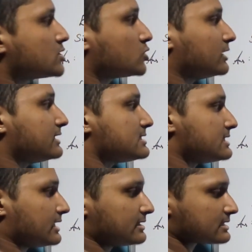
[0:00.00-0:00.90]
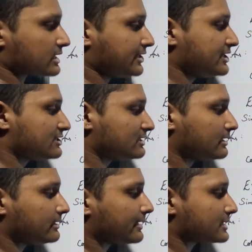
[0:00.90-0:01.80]
So let us take this condition
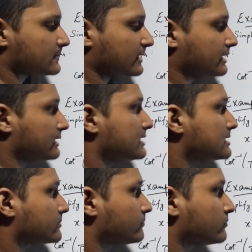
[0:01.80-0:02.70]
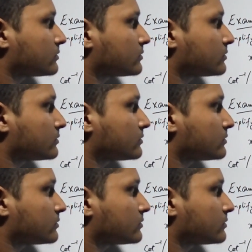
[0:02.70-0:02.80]
and explain this.